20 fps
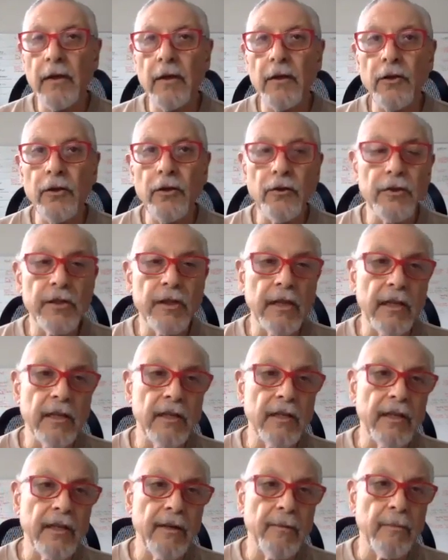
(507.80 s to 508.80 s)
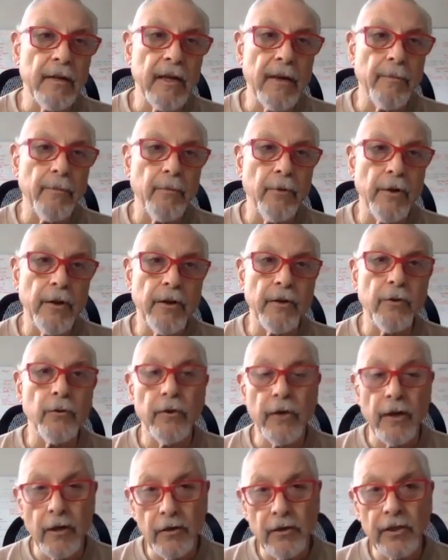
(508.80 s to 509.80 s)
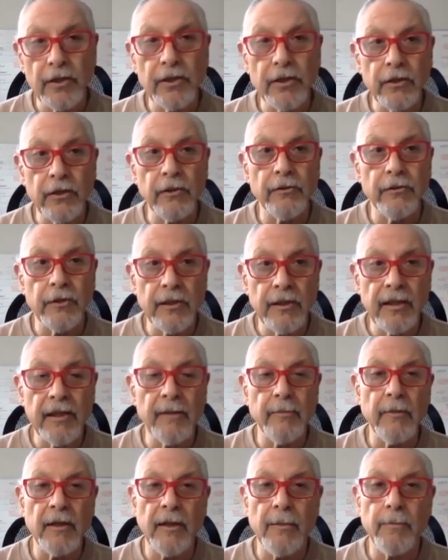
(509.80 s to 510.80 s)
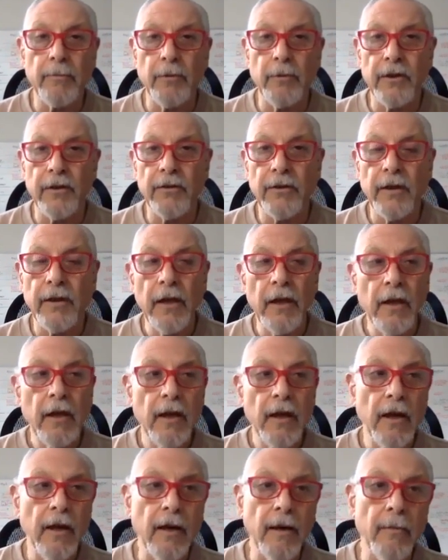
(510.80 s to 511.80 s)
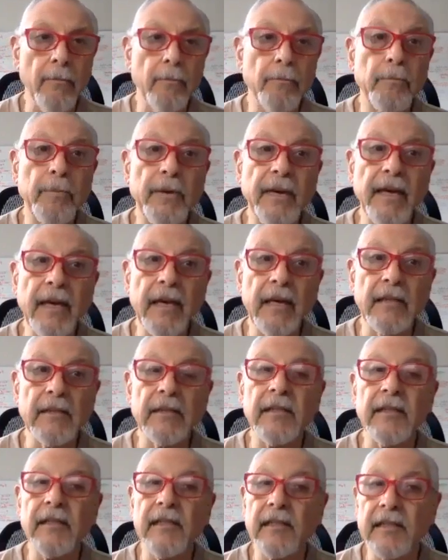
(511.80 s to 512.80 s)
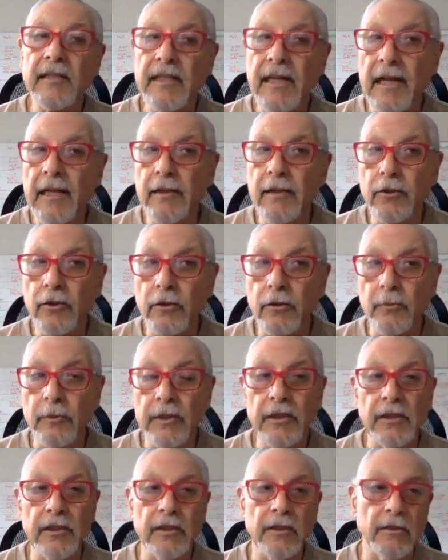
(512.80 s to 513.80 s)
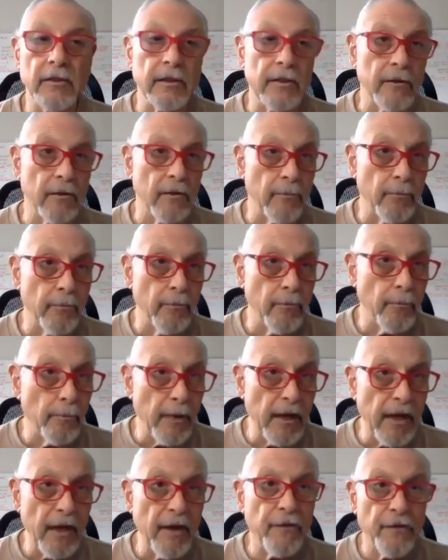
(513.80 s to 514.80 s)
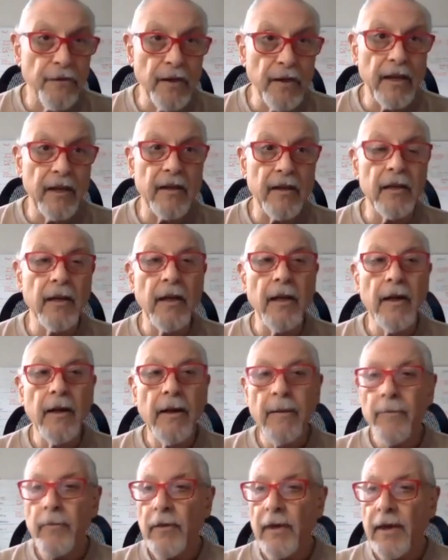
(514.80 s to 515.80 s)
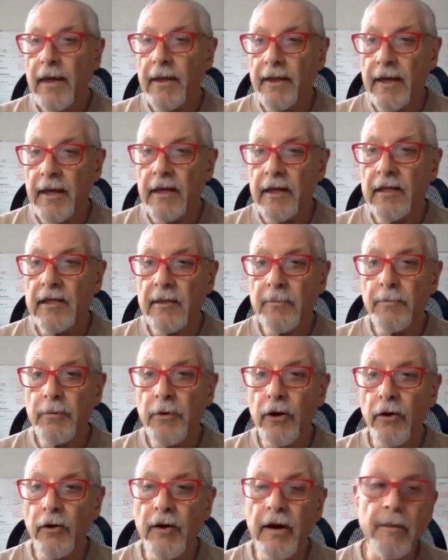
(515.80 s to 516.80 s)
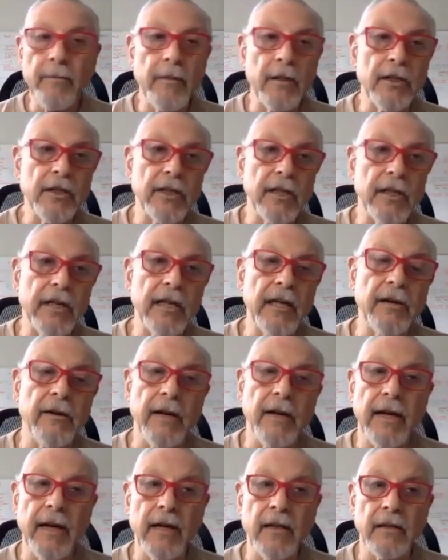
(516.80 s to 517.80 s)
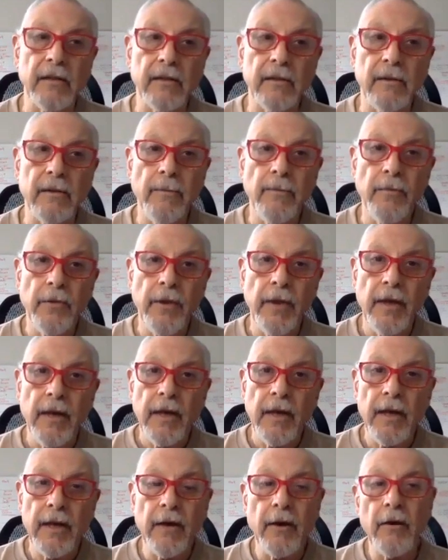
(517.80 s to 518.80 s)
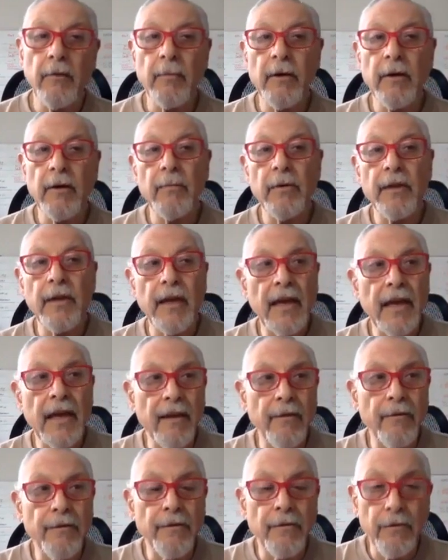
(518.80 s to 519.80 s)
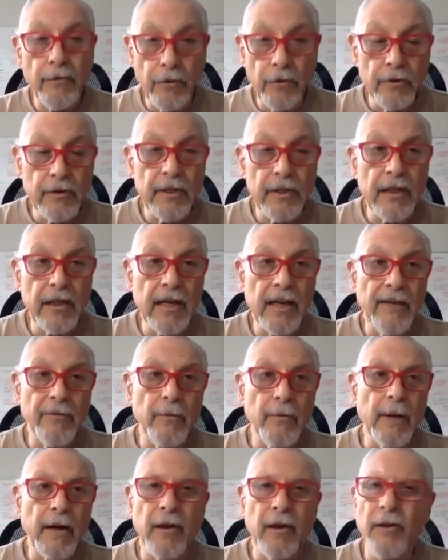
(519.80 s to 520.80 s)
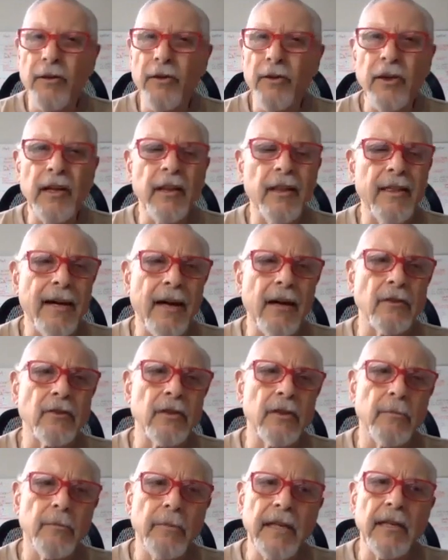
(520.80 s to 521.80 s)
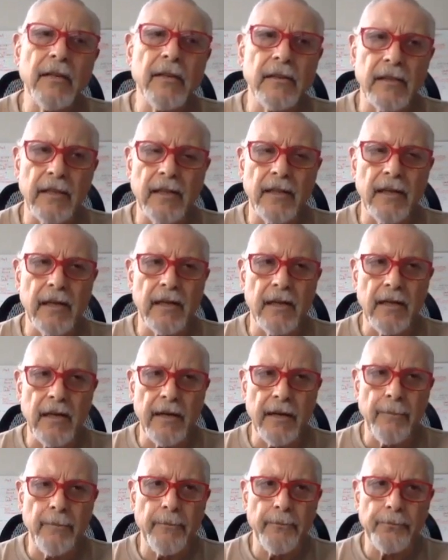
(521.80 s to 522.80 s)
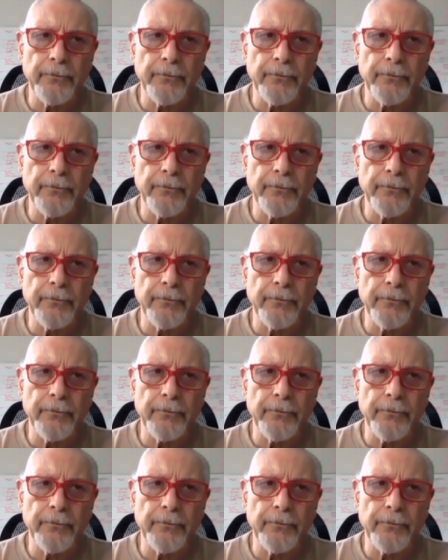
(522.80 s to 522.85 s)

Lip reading: New Skin teamed up with, or Nourish the Children teamed up with Pies Descalzo, which is bare feet. And that is a program that Shakira has. And I remember New Skin gave about 30,000 meals at that time.